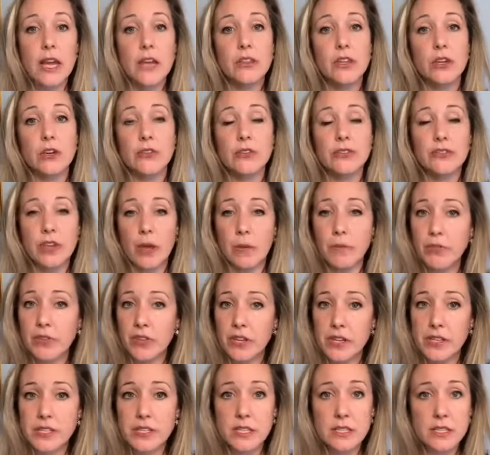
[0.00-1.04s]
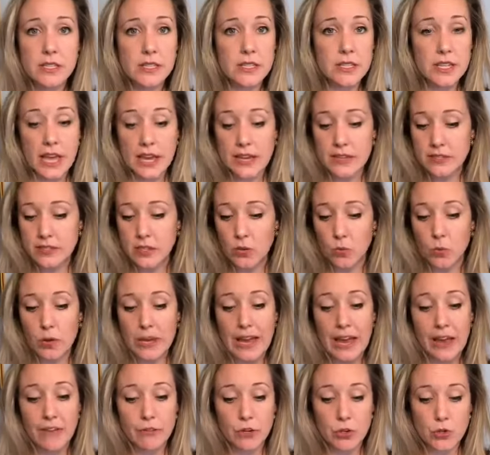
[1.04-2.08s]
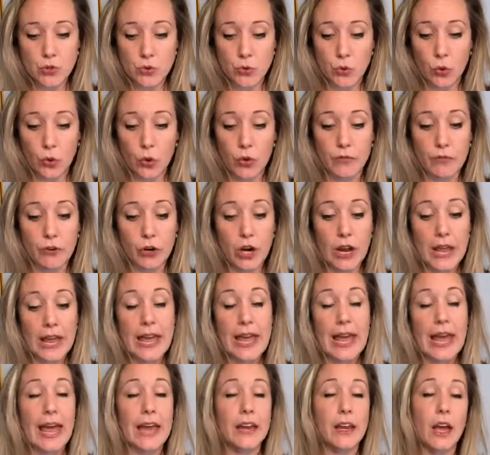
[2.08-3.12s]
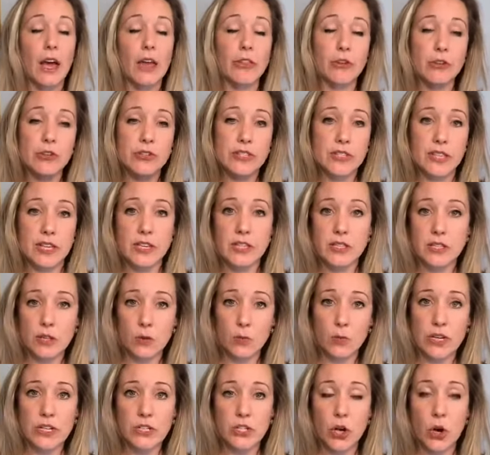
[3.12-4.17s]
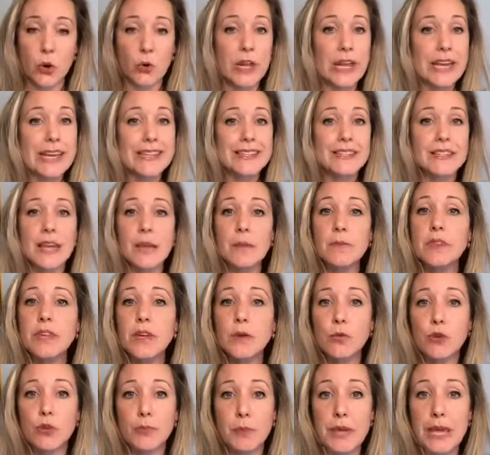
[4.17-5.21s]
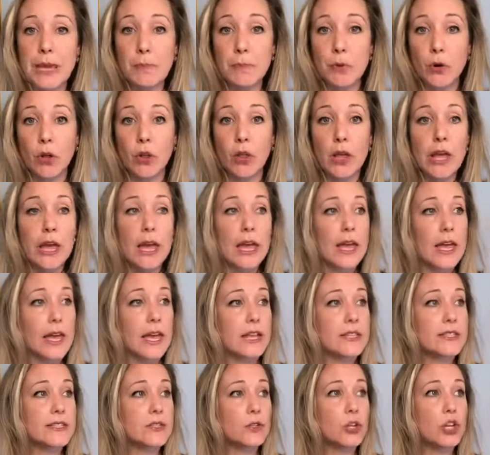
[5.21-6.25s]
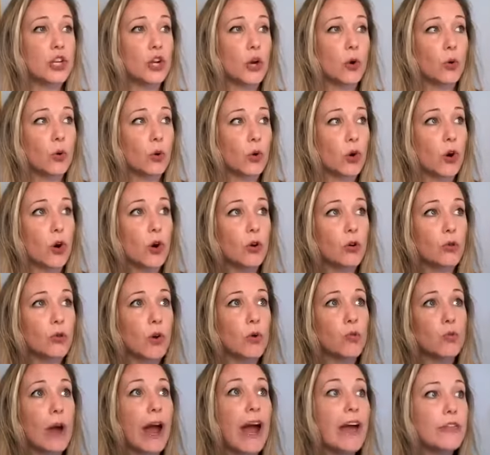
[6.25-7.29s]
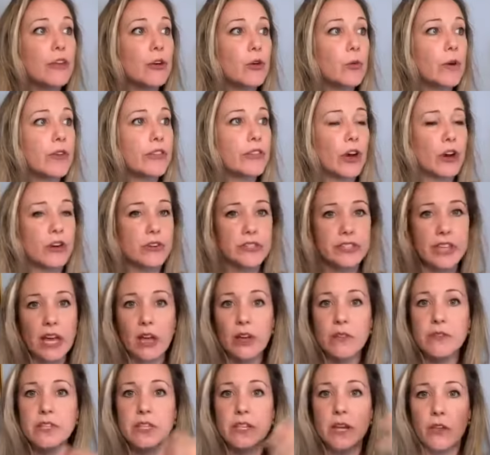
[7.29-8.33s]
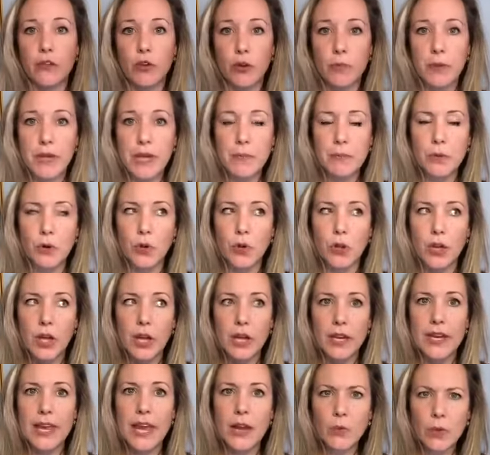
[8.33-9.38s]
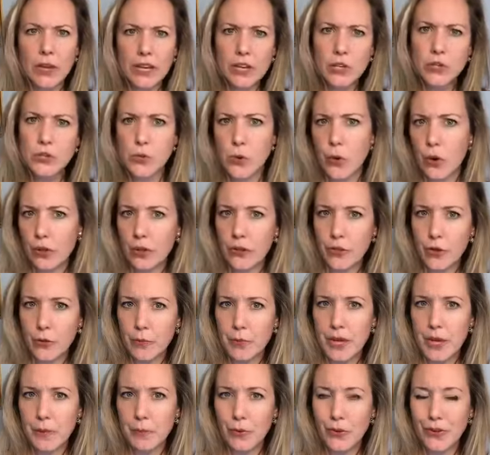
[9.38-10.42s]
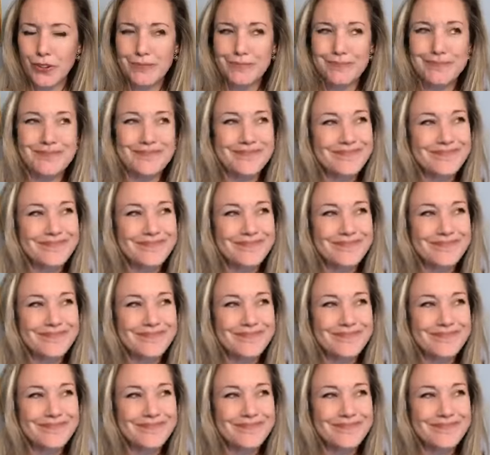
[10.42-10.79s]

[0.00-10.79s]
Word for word: There are some things in this case that we have control over and others things that we don't. Same thing with people. It's, you know, or, or, or rather with ourselves and other people. Can we control other people?